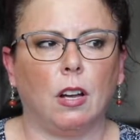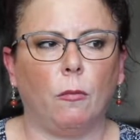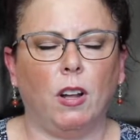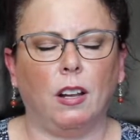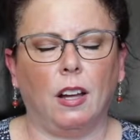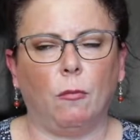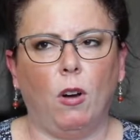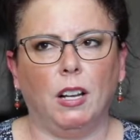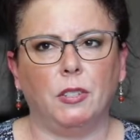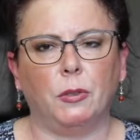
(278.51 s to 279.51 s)

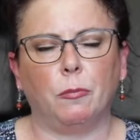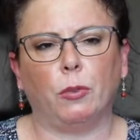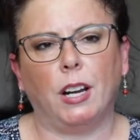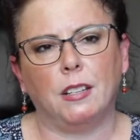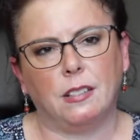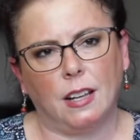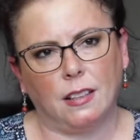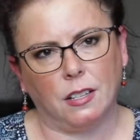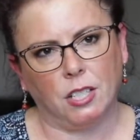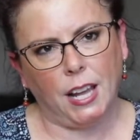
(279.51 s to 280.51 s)
wanting to embrace
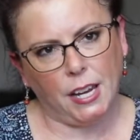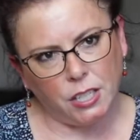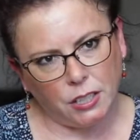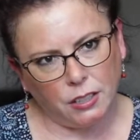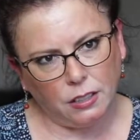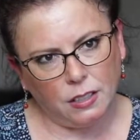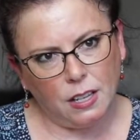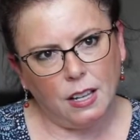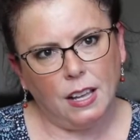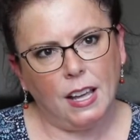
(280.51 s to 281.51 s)
death education
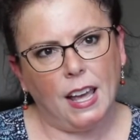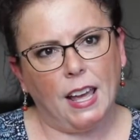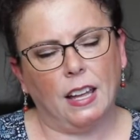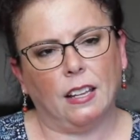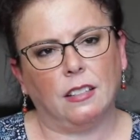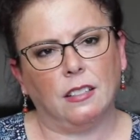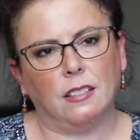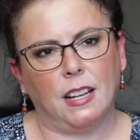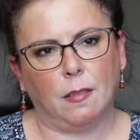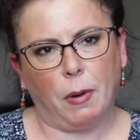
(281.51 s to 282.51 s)
and
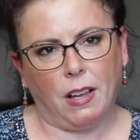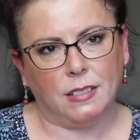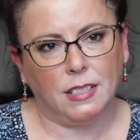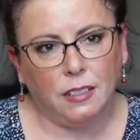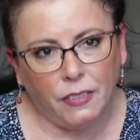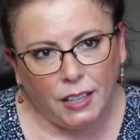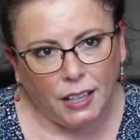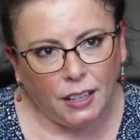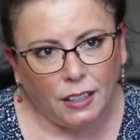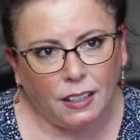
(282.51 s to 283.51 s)
death
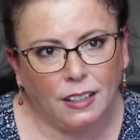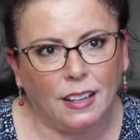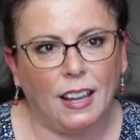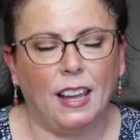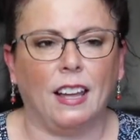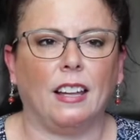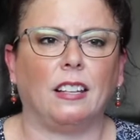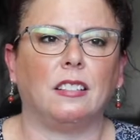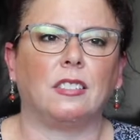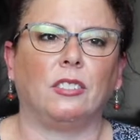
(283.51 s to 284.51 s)
positivity
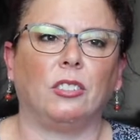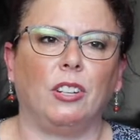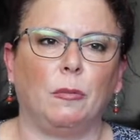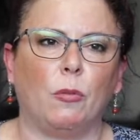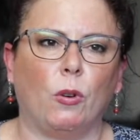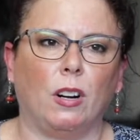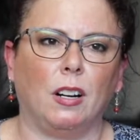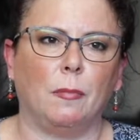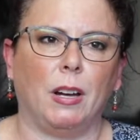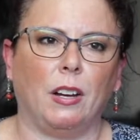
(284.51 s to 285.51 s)
and learning more
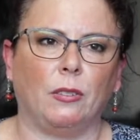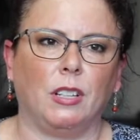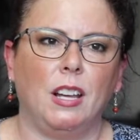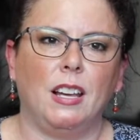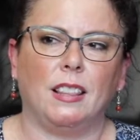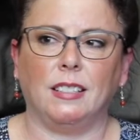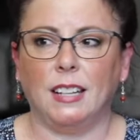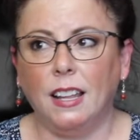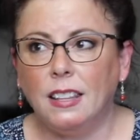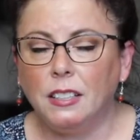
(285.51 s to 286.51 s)
about the
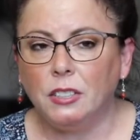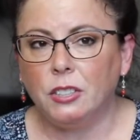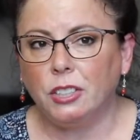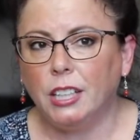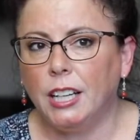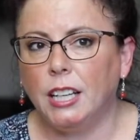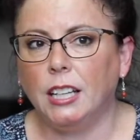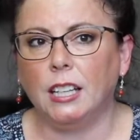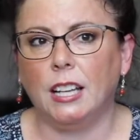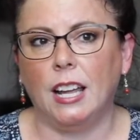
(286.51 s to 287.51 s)
death
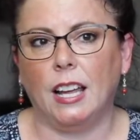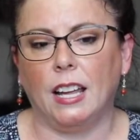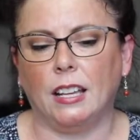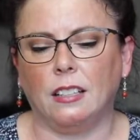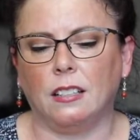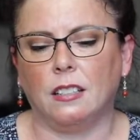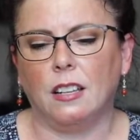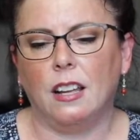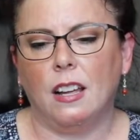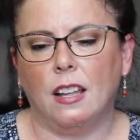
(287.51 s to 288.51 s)
industry, and
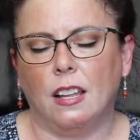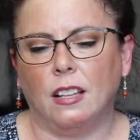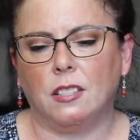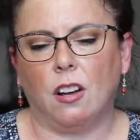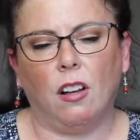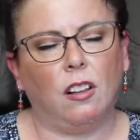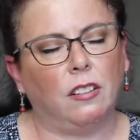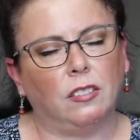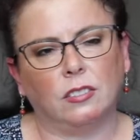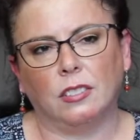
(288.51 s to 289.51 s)
it's
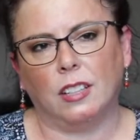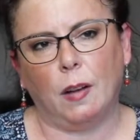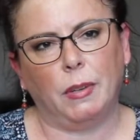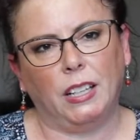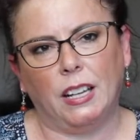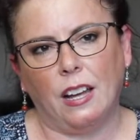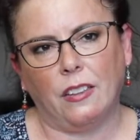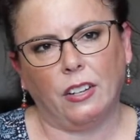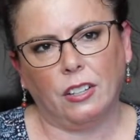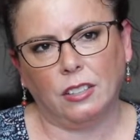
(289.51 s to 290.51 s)
all coming
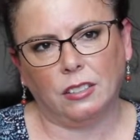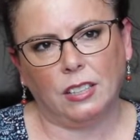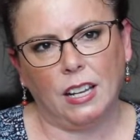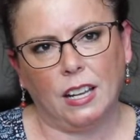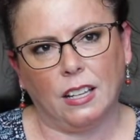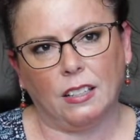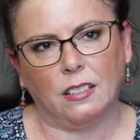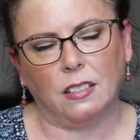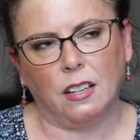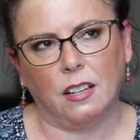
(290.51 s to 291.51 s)
together. And